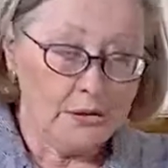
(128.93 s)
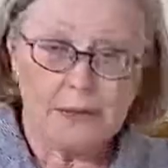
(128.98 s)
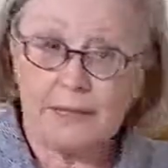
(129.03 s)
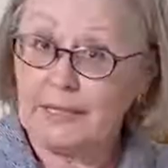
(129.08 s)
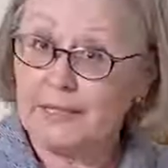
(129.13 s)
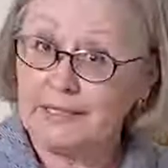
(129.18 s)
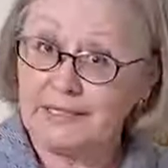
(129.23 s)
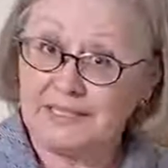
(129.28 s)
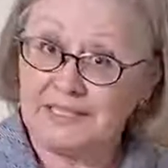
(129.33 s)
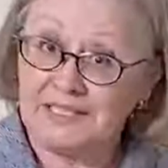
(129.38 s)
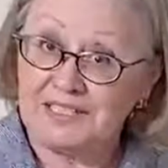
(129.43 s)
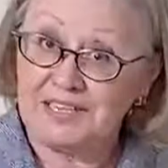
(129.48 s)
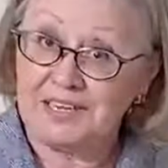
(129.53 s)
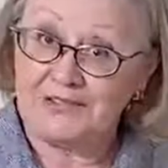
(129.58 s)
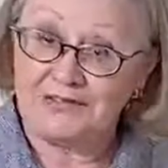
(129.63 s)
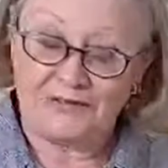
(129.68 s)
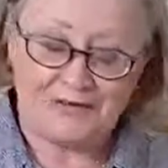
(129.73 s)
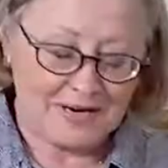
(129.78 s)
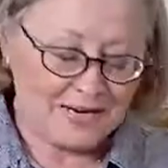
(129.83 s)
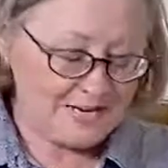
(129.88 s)
Easy
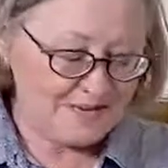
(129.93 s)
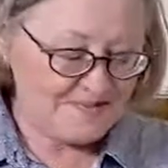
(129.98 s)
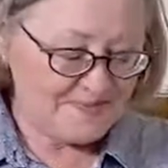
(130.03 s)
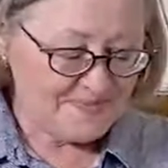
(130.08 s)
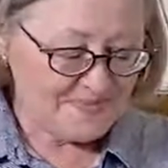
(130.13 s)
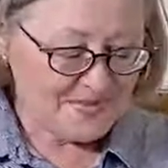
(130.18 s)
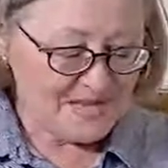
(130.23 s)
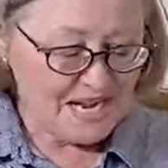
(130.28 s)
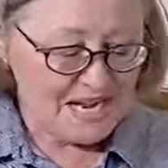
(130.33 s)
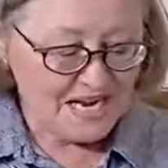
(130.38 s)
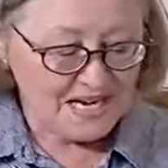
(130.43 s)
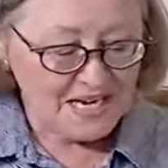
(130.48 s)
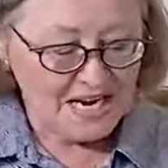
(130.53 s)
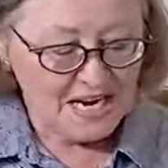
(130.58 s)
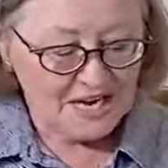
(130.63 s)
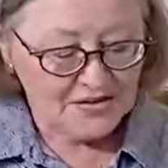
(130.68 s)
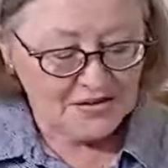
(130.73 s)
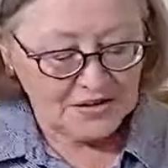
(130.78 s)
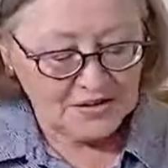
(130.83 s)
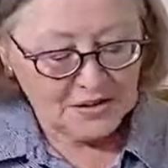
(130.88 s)
enough, right?
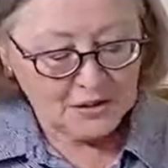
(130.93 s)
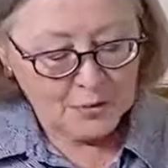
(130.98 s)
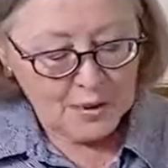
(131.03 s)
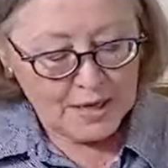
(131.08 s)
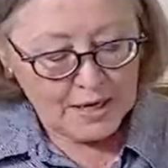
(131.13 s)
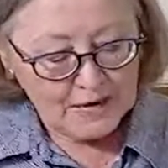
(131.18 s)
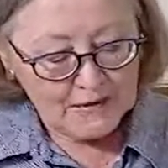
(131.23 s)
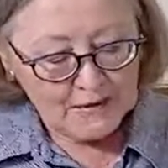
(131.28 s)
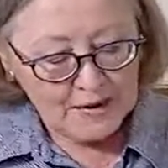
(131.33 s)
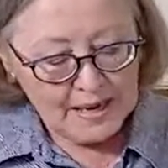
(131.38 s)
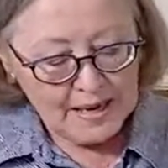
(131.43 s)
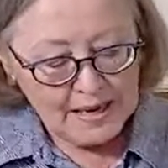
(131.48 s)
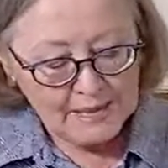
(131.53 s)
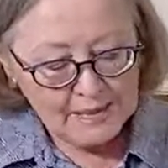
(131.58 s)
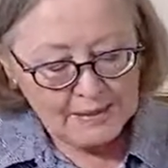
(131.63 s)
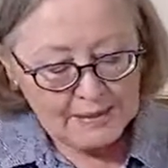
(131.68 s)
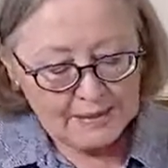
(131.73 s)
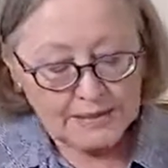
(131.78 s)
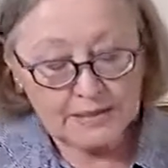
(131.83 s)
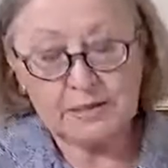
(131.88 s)
Now this rack of
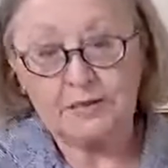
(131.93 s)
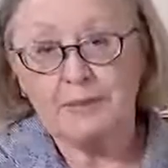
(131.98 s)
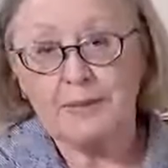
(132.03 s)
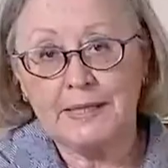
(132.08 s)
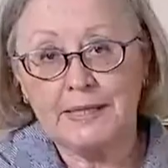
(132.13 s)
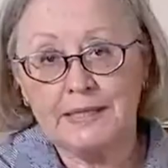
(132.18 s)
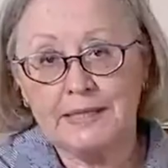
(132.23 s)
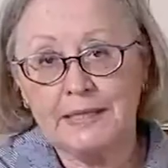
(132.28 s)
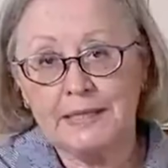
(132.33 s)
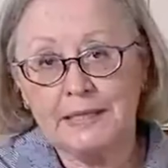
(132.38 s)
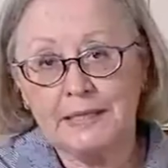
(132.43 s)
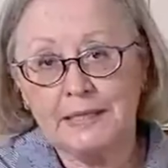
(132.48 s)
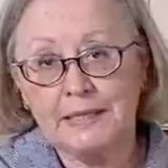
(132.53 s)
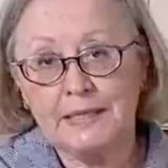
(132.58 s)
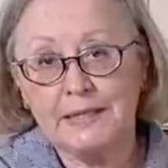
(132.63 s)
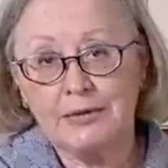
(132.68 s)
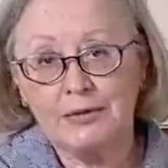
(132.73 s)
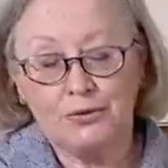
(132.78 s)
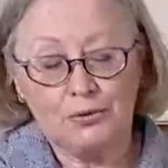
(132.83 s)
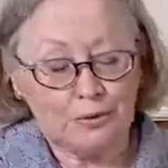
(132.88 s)
lamb is a domestic
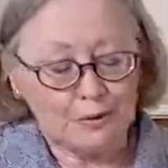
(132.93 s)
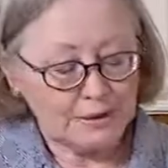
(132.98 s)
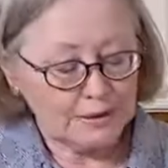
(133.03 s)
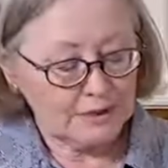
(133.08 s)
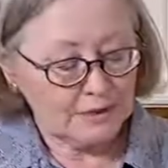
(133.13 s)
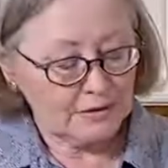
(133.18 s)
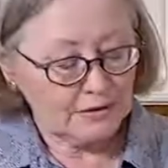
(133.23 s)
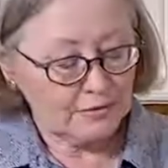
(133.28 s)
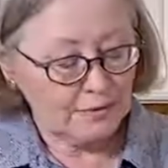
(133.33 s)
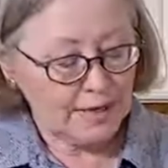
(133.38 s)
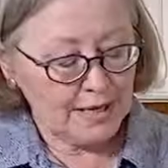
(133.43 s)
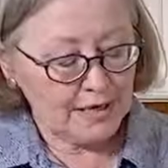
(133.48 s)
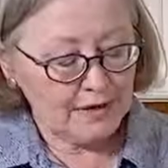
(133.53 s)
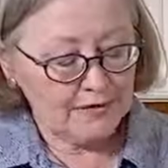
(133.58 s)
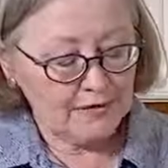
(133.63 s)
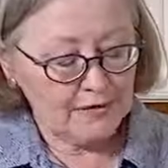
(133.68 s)
US rack of